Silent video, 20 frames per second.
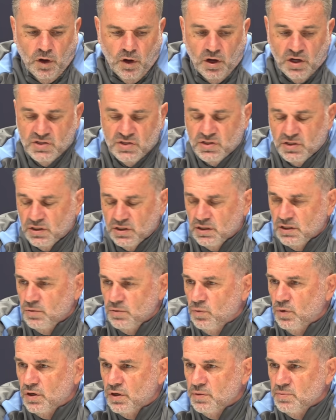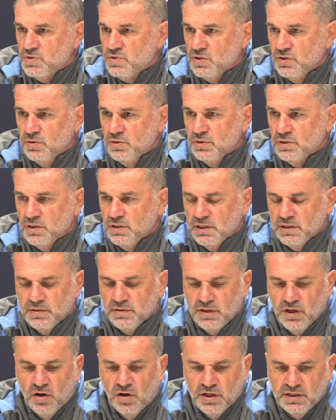I certainly want him to,
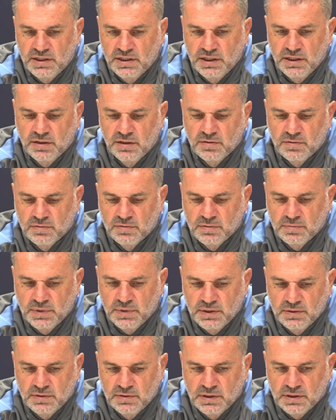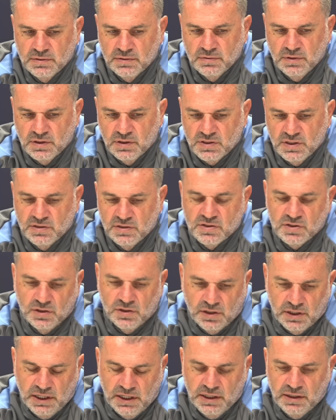and the idea, I mean, you know, like I said,
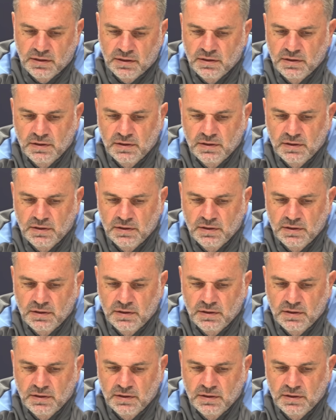signing